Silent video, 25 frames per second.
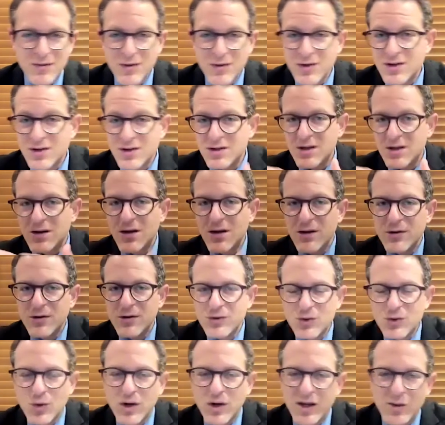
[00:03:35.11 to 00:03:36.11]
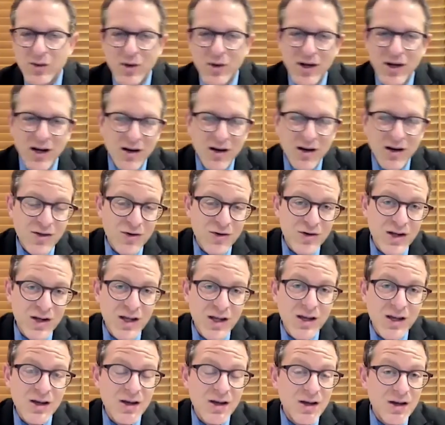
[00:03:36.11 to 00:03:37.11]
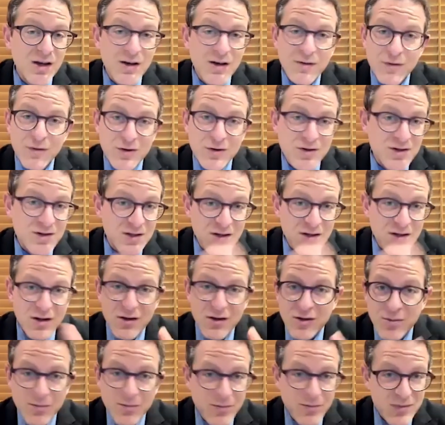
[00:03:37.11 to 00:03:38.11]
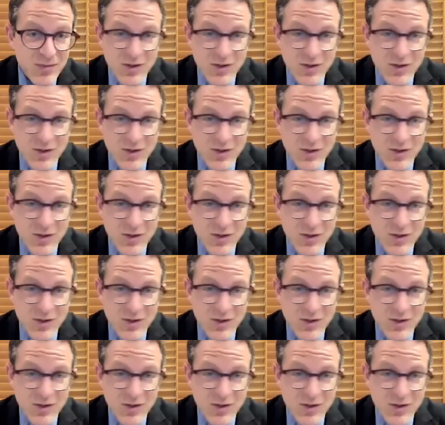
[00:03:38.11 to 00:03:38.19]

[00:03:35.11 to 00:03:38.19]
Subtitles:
versus another 21 out of 30 versus another.